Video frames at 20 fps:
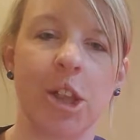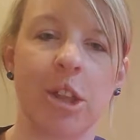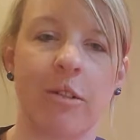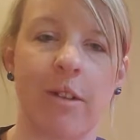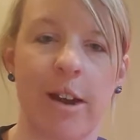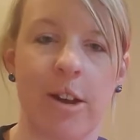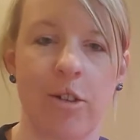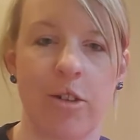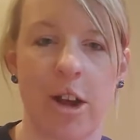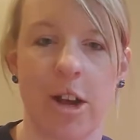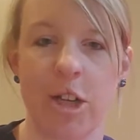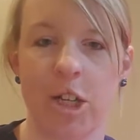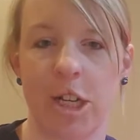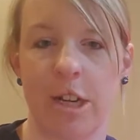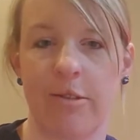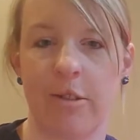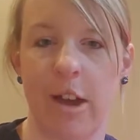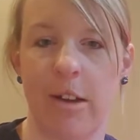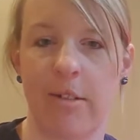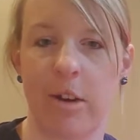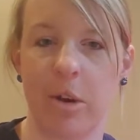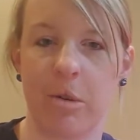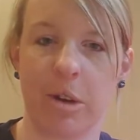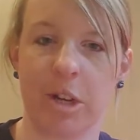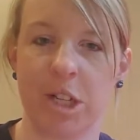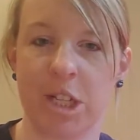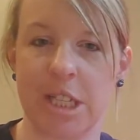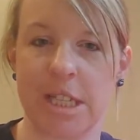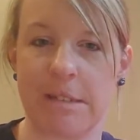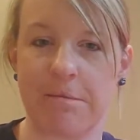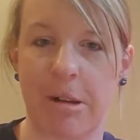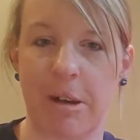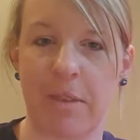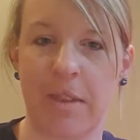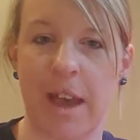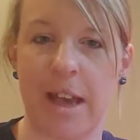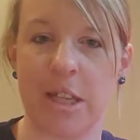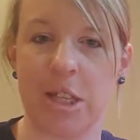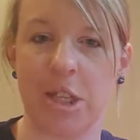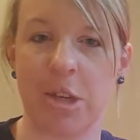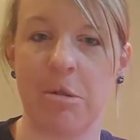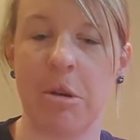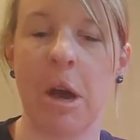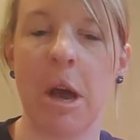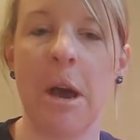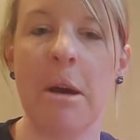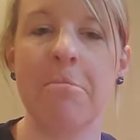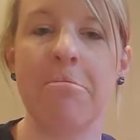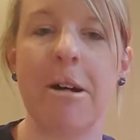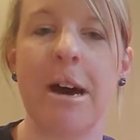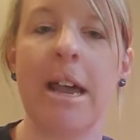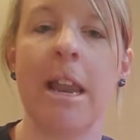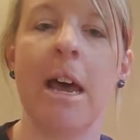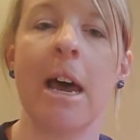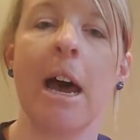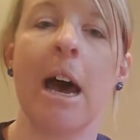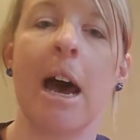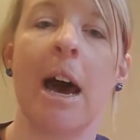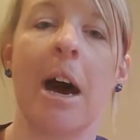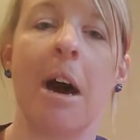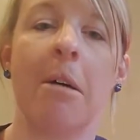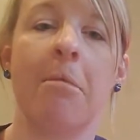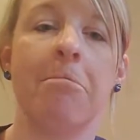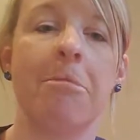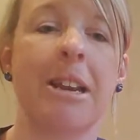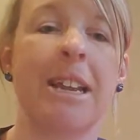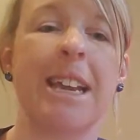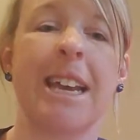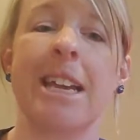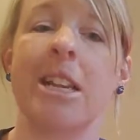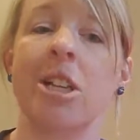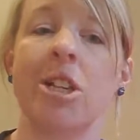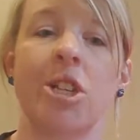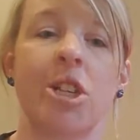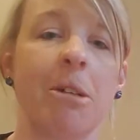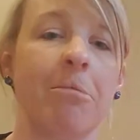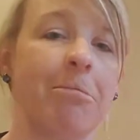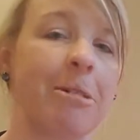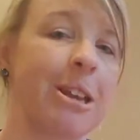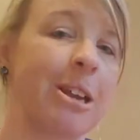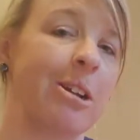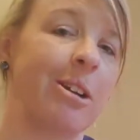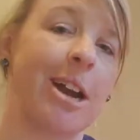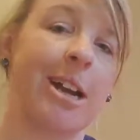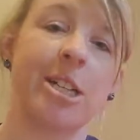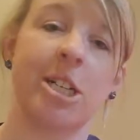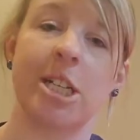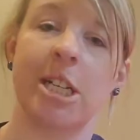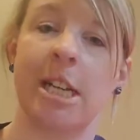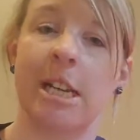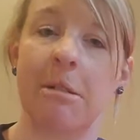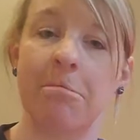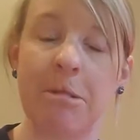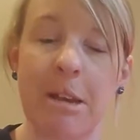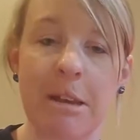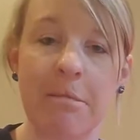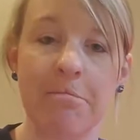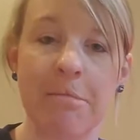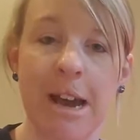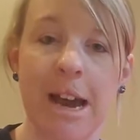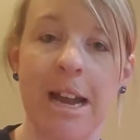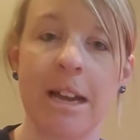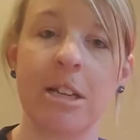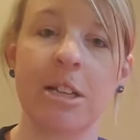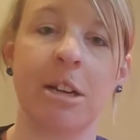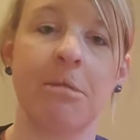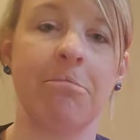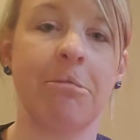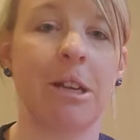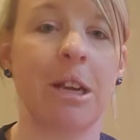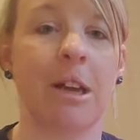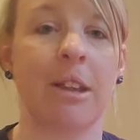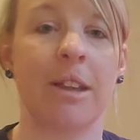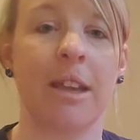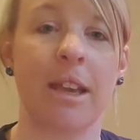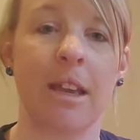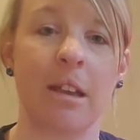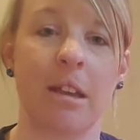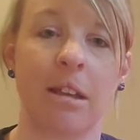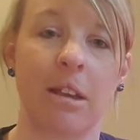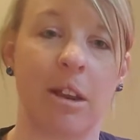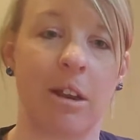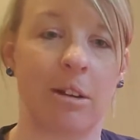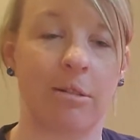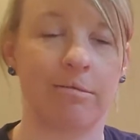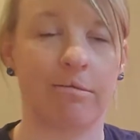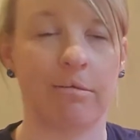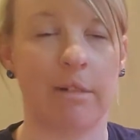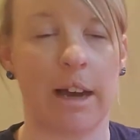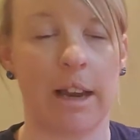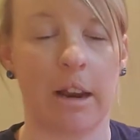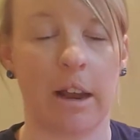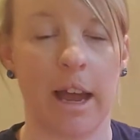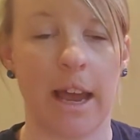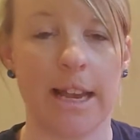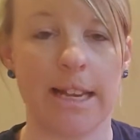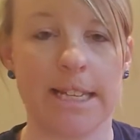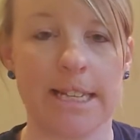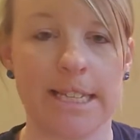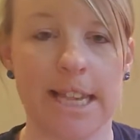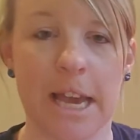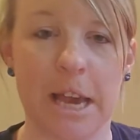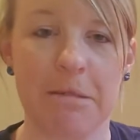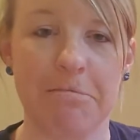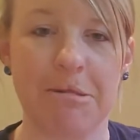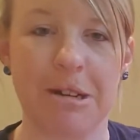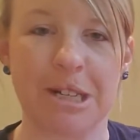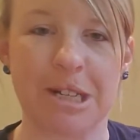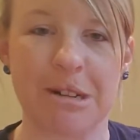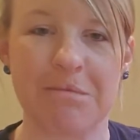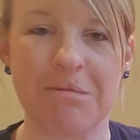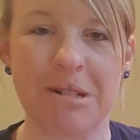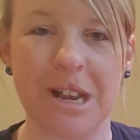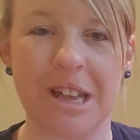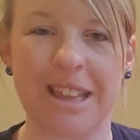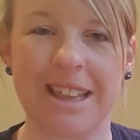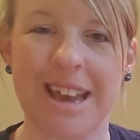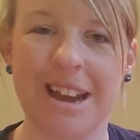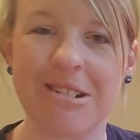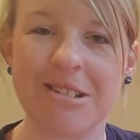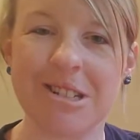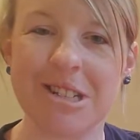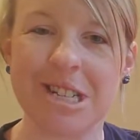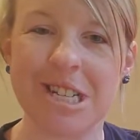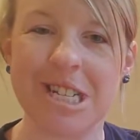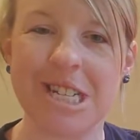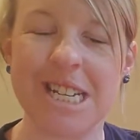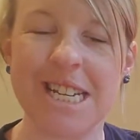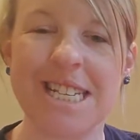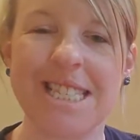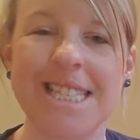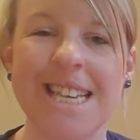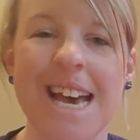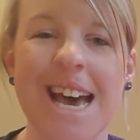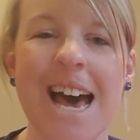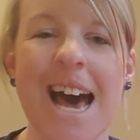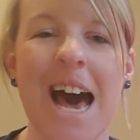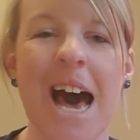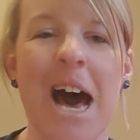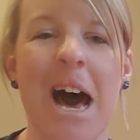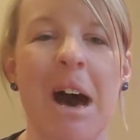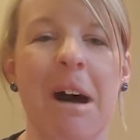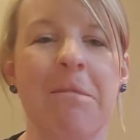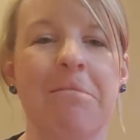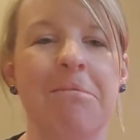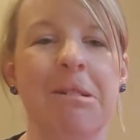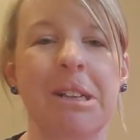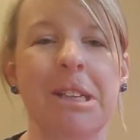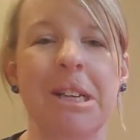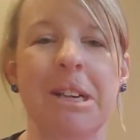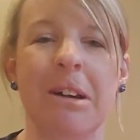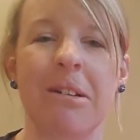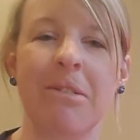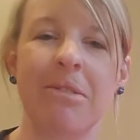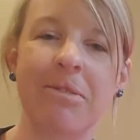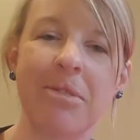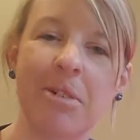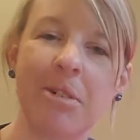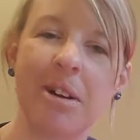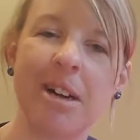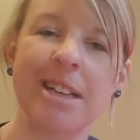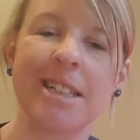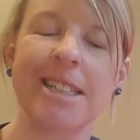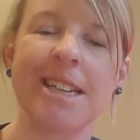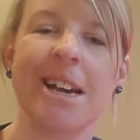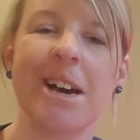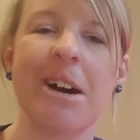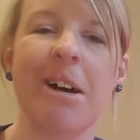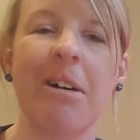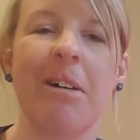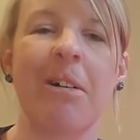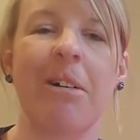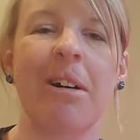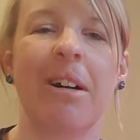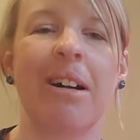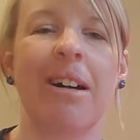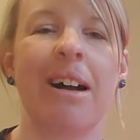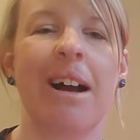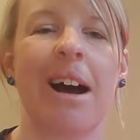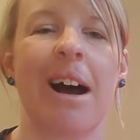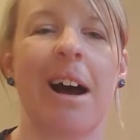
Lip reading: in the right direction if you have any questions about that too. But again, jumping and crashing in a bean bag, jumping on, you know, I hate to say it, but jumping on the couch cushions, building a fort, or